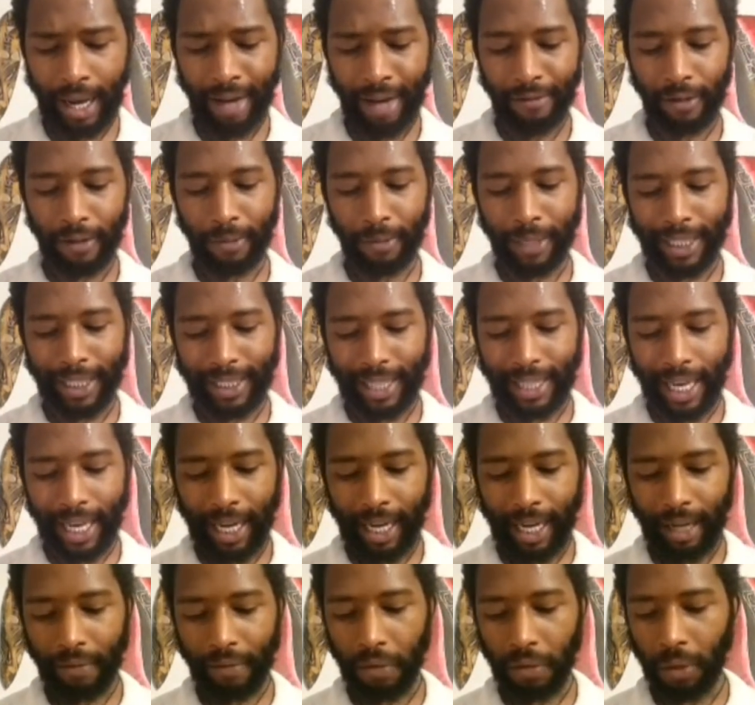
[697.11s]
from the state
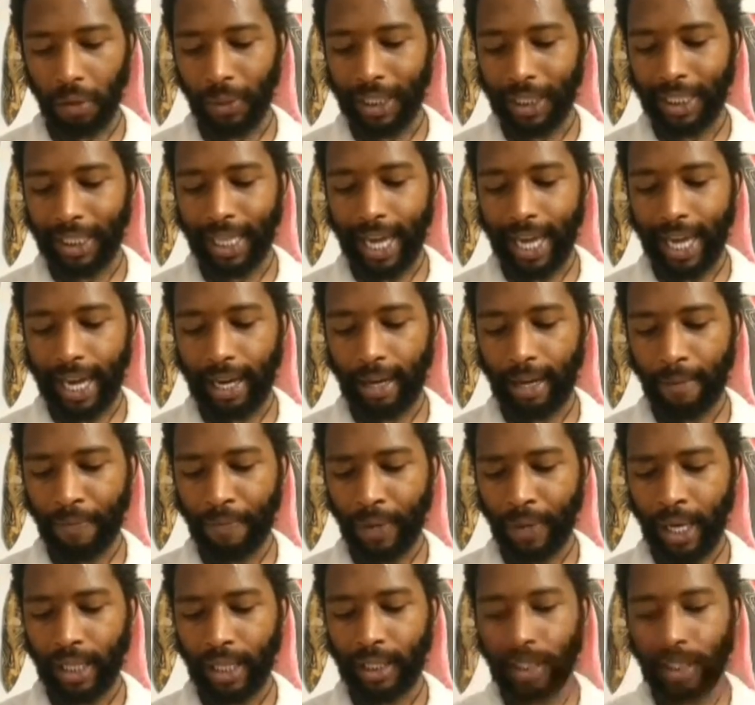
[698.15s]
of Louisiana
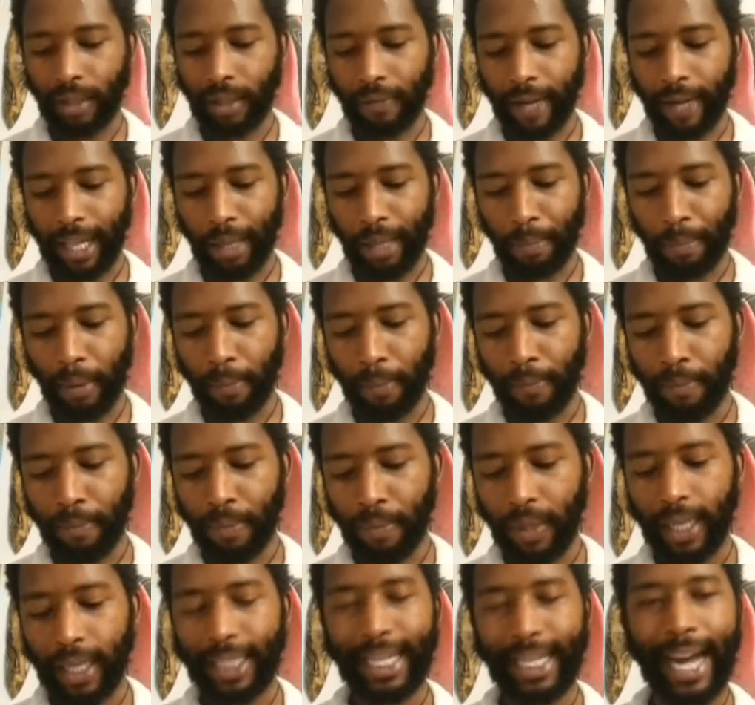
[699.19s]
to develop
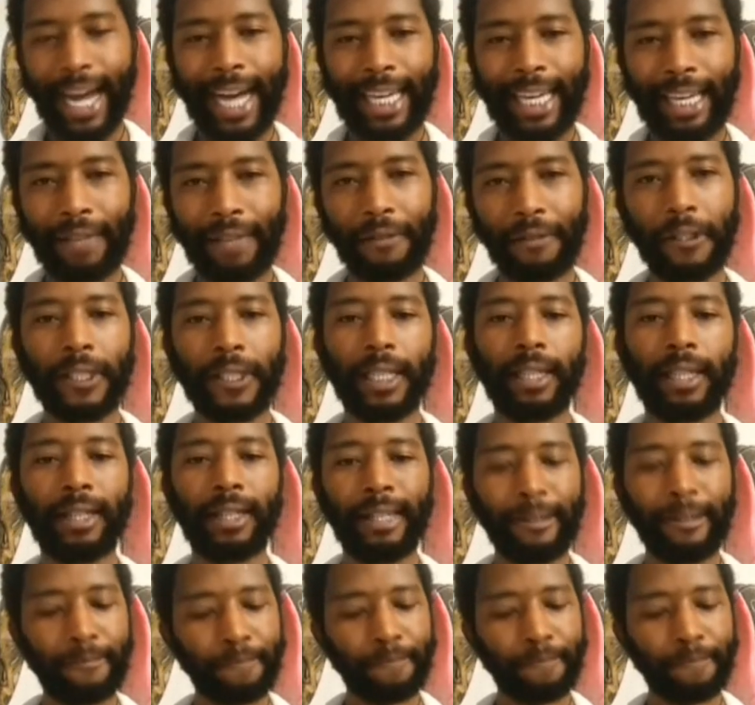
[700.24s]
a docking facility.